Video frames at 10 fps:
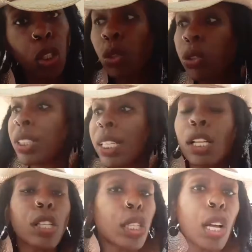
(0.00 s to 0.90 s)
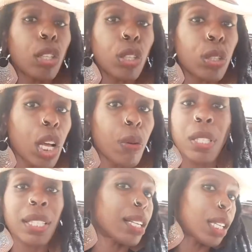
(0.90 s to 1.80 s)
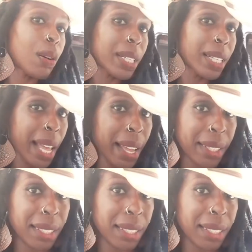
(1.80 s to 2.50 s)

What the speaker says: You still the lowest of the low in that.